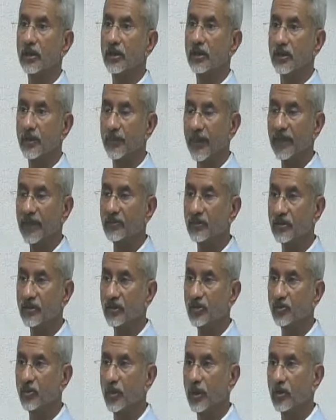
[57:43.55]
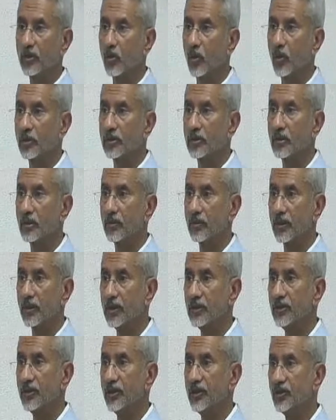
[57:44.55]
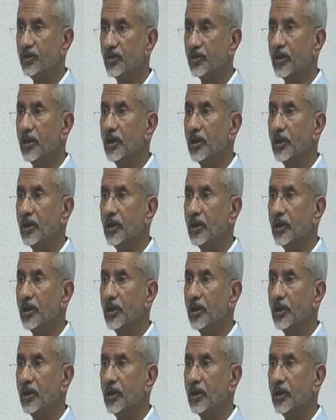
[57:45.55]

capacities by Quad countries.